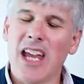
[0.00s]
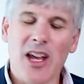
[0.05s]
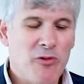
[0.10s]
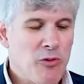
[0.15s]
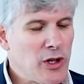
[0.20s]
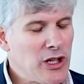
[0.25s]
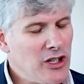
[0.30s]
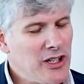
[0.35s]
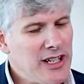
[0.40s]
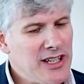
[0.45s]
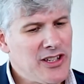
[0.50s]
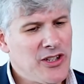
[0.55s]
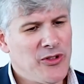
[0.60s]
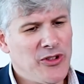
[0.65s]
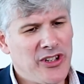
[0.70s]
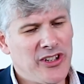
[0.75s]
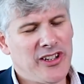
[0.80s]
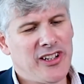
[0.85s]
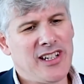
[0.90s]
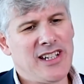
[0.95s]
If we look at
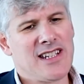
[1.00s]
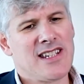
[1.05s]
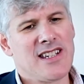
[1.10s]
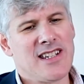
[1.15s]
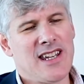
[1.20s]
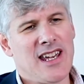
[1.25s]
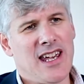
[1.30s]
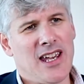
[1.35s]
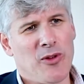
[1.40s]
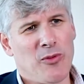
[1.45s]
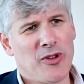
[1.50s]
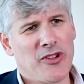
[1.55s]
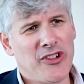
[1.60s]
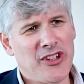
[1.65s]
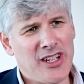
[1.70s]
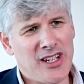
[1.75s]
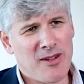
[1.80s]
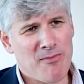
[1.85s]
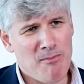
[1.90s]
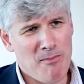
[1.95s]
utilities today, we're
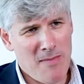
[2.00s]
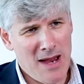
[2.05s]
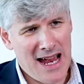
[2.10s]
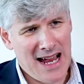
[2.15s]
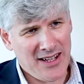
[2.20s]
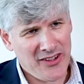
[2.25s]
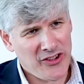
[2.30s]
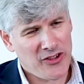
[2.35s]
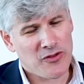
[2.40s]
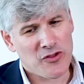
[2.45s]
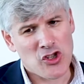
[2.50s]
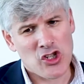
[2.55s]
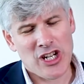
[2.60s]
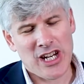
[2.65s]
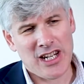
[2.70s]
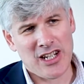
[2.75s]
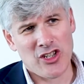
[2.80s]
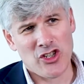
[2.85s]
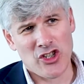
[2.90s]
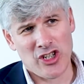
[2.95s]
seeing massive
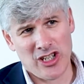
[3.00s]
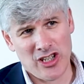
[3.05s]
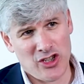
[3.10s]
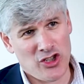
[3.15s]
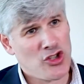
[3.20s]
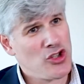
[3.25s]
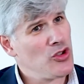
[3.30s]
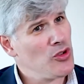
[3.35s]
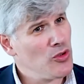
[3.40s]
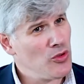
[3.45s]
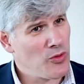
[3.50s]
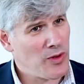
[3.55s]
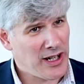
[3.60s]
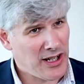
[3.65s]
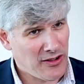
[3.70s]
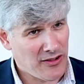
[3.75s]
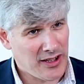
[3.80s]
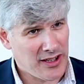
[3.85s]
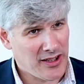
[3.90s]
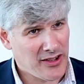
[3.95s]
change in two
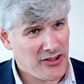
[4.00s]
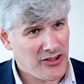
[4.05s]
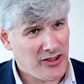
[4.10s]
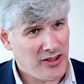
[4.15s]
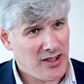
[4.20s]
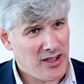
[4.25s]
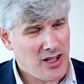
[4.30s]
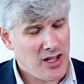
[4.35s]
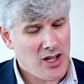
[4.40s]
areas.